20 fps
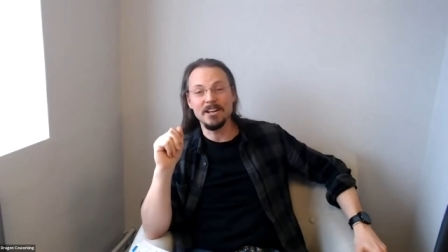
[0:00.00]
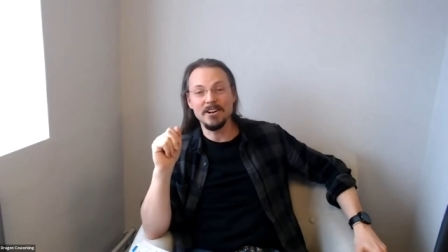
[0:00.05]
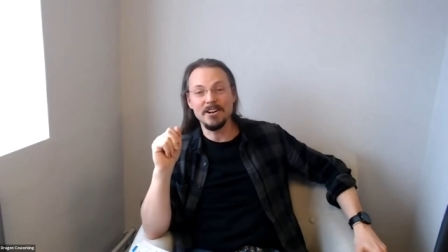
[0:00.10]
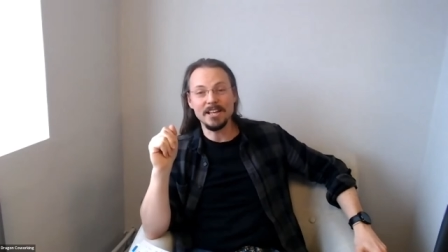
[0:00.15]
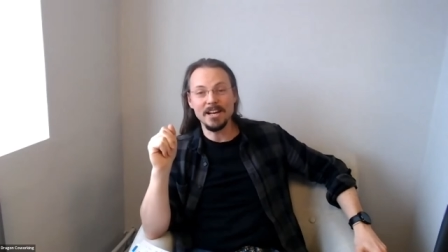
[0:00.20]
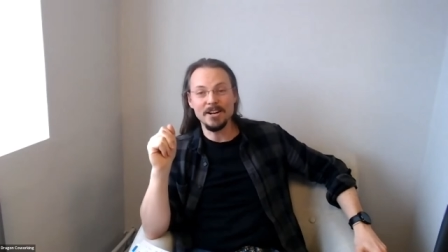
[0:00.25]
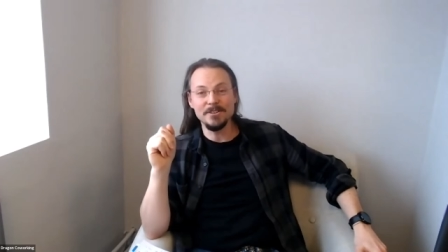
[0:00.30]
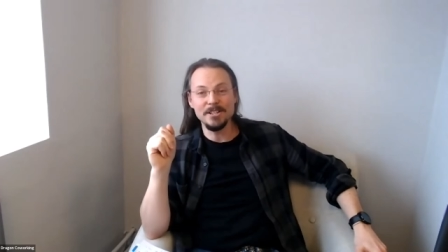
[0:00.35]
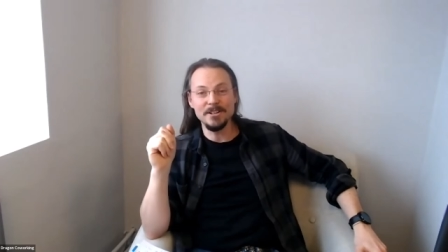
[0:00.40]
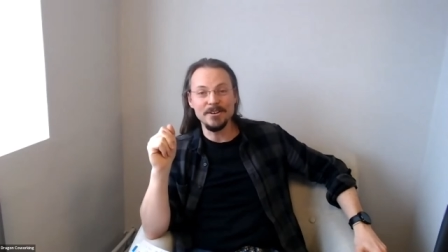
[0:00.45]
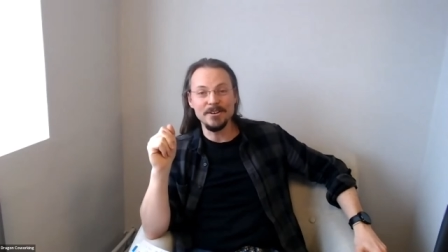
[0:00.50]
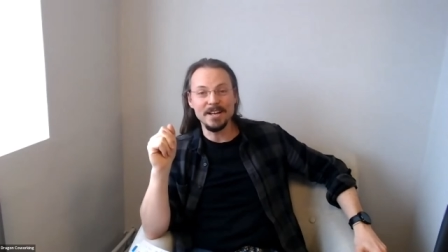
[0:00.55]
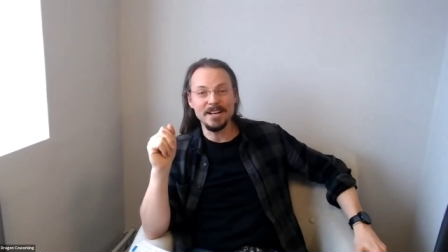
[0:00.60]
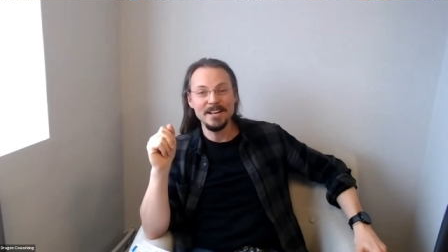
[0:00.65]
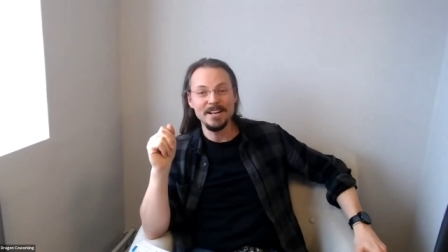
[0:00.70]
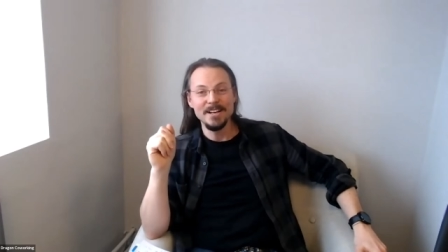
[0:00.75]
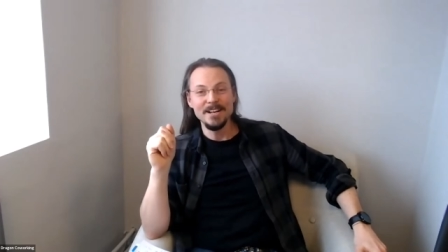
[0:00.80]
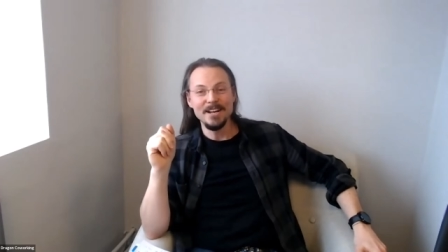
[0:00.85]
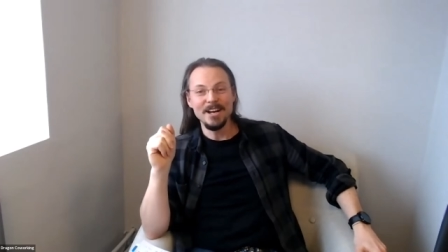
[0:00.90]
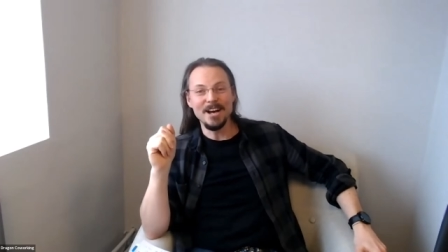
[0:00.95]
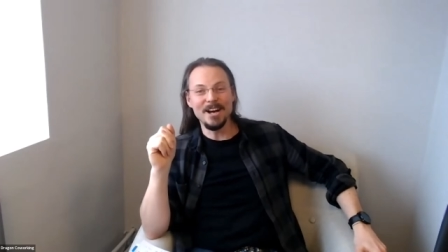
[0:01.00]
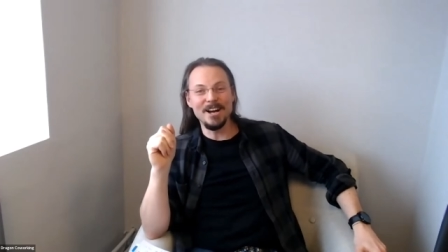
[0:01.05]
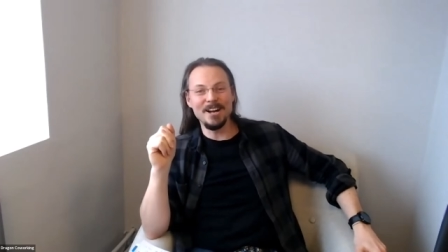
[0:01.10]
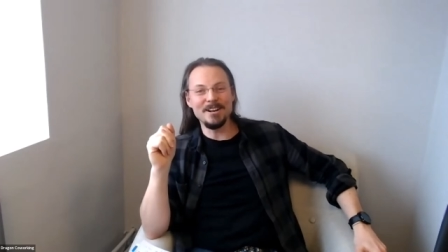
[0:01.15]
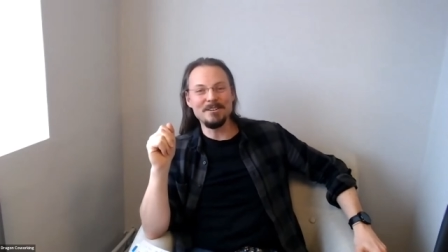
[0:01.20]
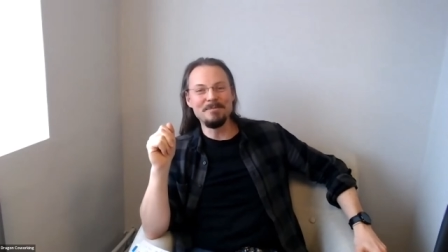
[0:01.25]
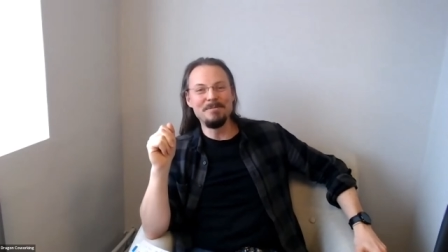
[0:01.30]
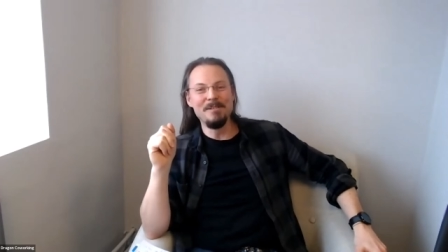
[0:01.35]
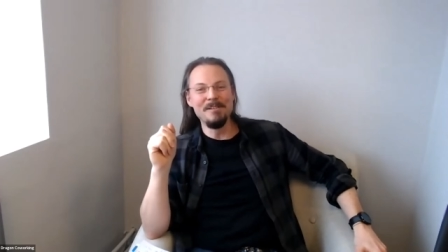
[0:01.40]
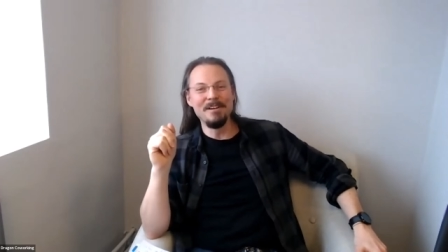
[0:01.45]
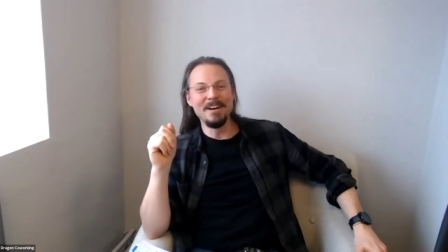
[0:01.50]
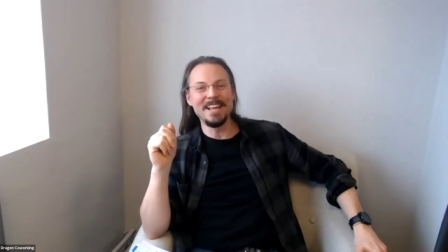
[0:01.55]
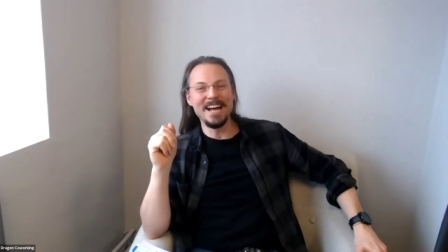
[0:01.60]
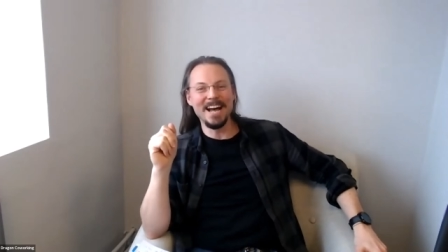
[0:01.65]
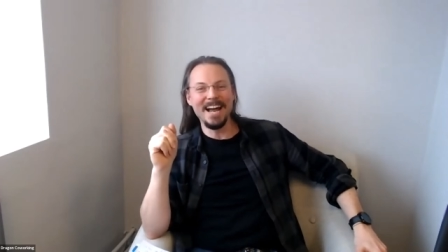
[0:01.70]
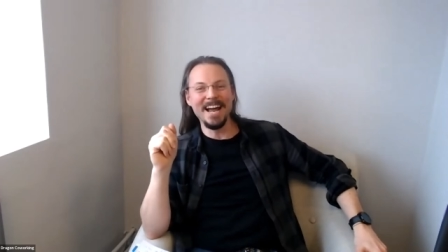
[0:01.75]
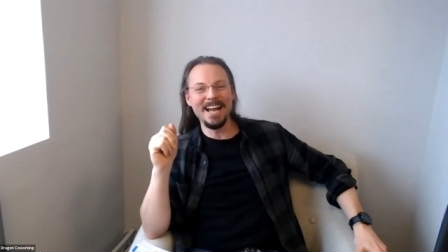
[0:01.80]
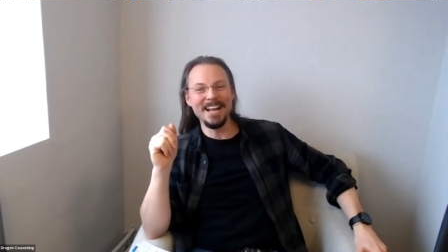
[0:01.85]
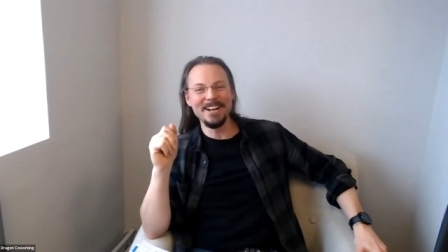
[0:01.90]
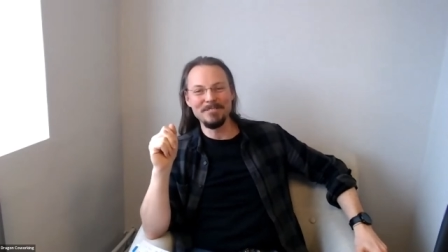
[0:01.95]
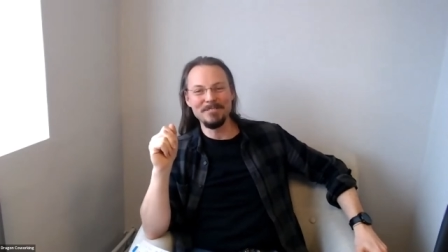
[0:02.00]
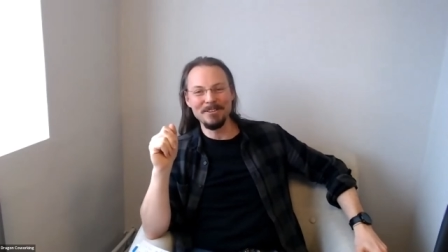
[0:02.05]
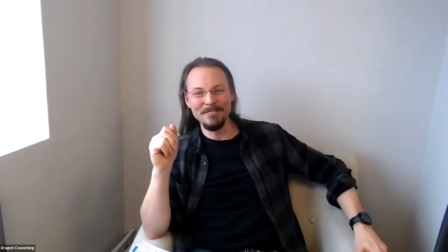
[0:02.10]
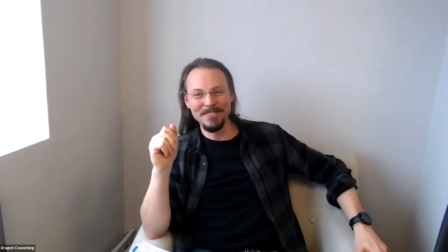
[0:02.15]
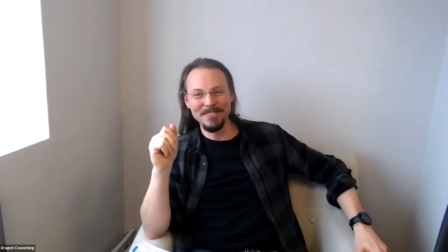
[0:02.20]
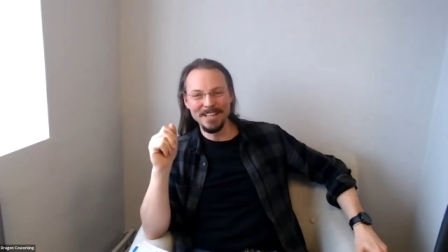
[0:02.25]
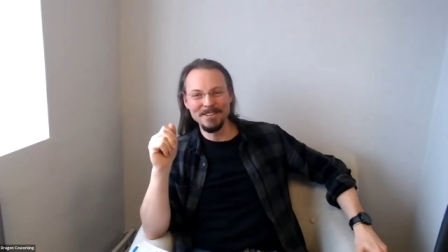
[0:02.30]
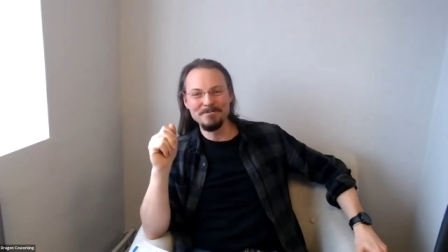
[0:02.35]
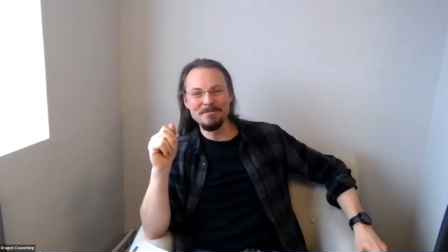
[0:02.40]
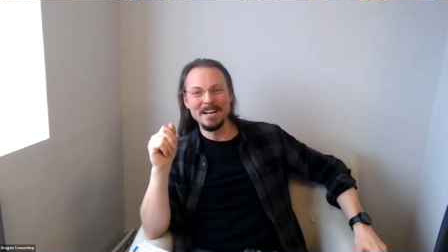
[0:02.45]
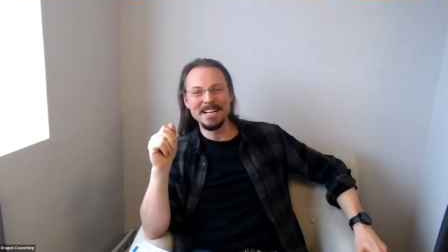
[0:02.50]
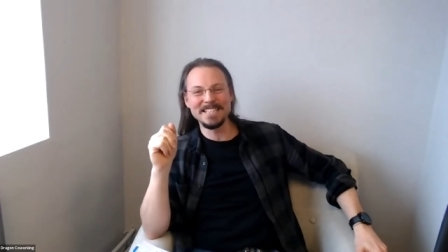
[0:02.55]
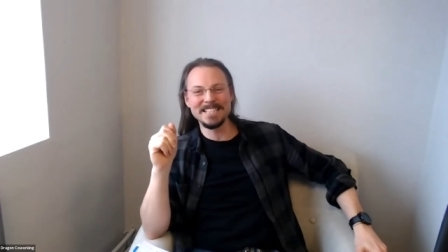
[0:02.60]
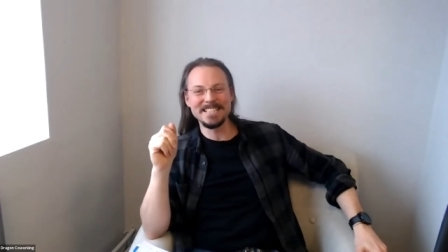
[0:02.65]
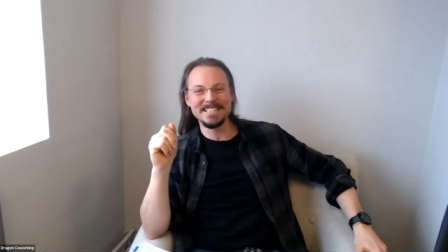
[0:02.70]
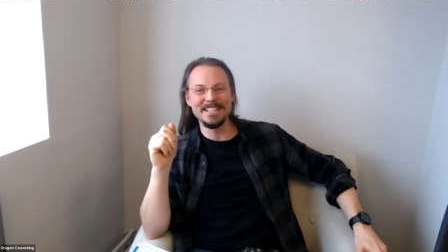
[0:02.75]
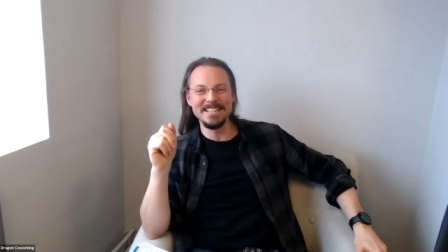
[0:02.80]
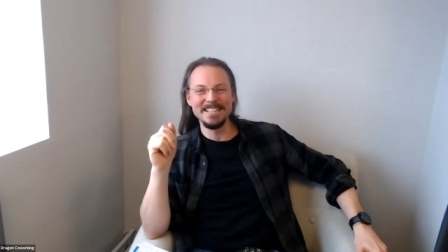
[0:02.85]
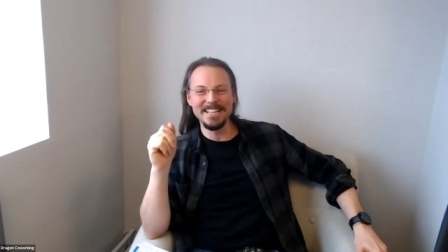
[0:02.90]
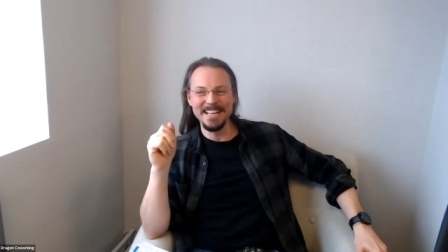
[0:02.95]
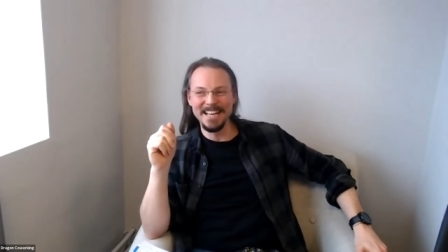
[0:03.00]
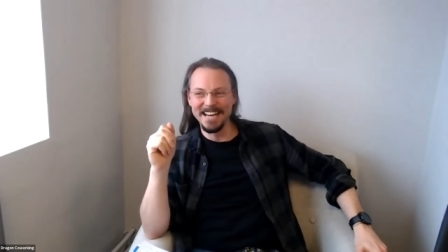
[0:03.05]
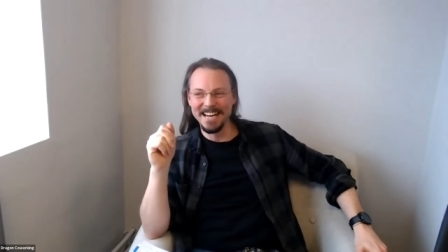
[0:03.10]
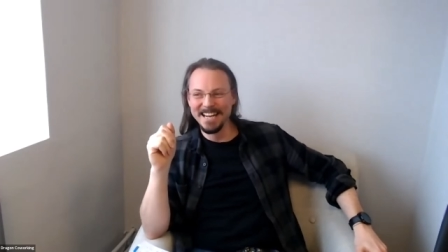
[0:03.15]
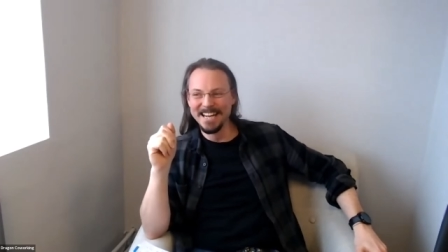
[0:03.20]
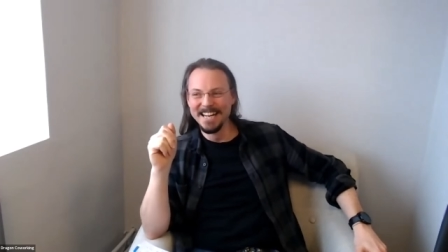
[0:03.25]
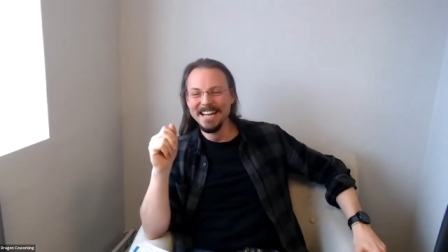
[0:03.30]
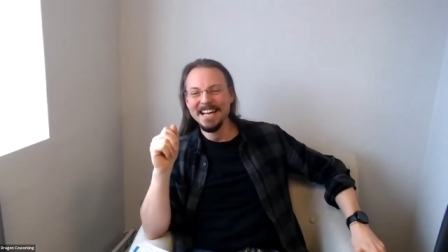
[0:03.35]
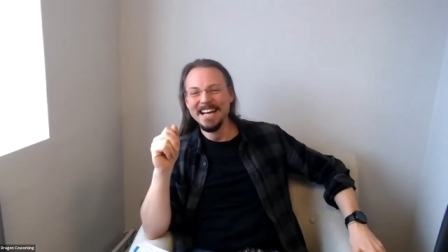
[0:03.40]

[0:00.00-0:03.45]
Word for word: I don't do it, but that ain't probably the best idea.